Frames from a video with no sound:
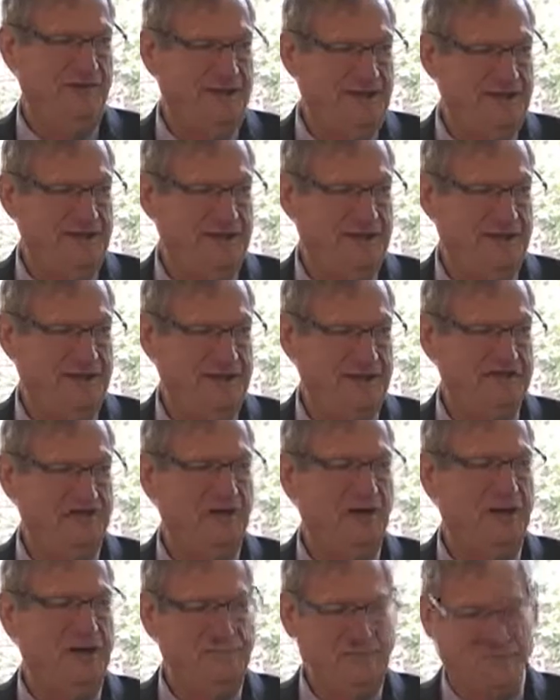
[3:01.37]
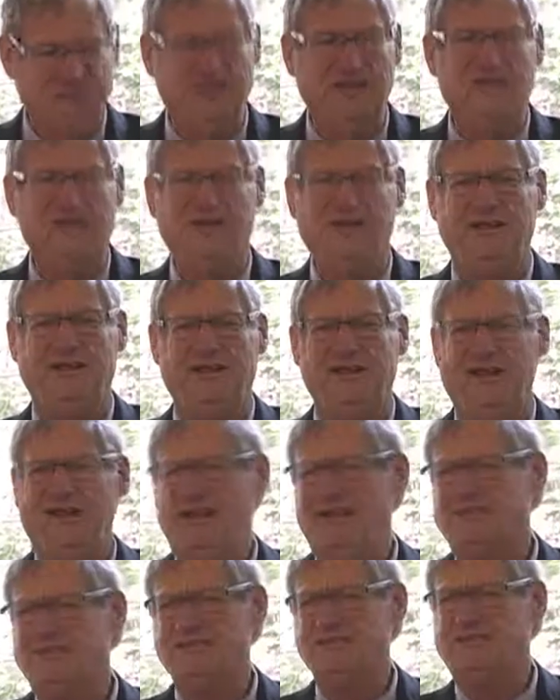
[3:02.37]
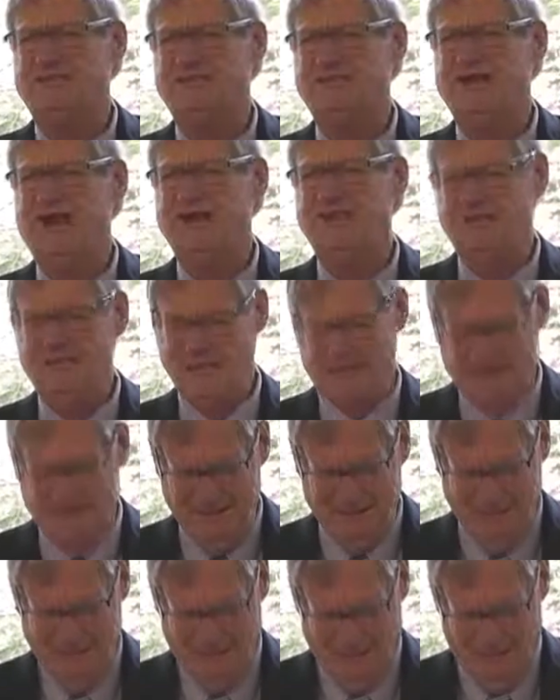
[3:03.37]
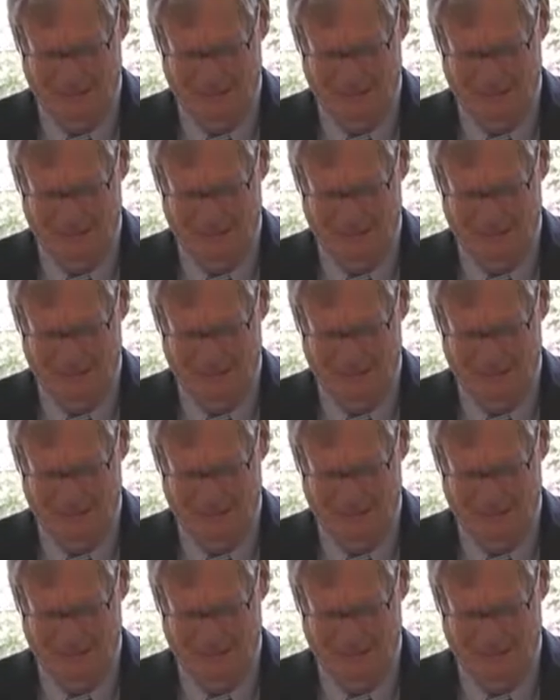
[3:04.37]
healing. And so I'm just giving just a tiny snippet